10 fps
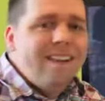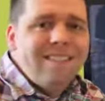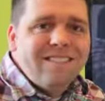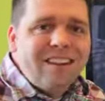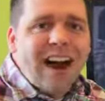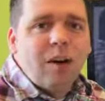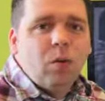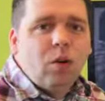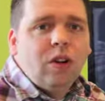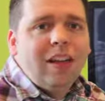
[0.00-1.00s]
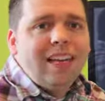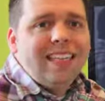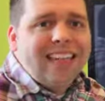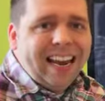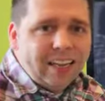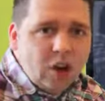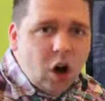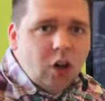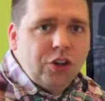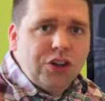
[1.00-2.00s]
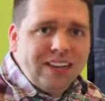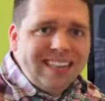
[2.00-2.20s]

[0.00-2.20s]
viral technology,